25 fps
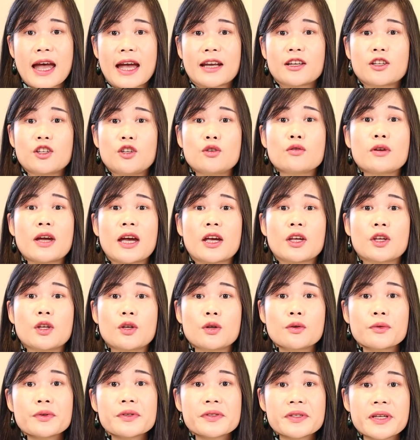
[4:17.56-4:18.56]
And you
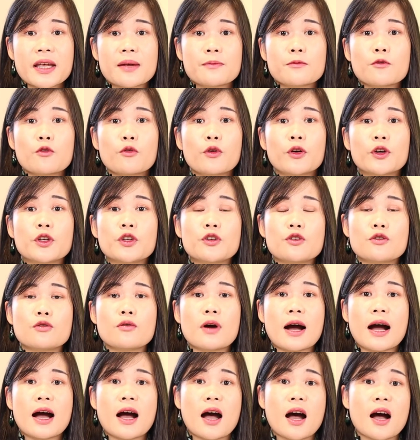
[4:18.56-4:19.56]
can use them when
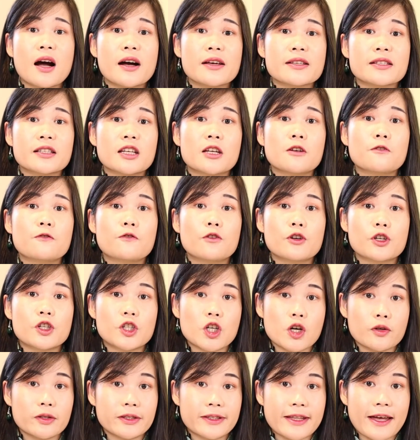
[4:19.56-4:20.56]
you are asking
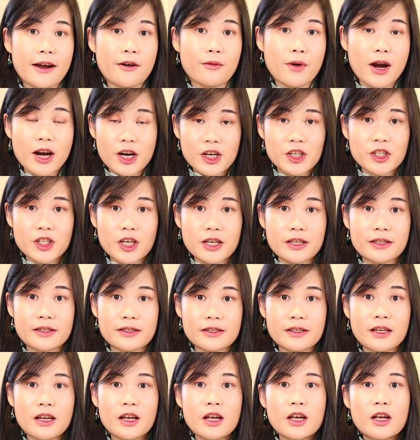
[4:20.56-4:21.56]
for road
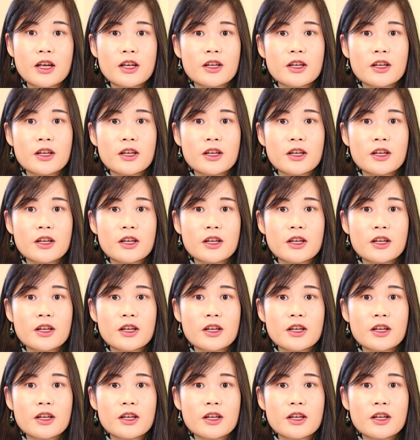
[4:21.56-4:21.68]
directions.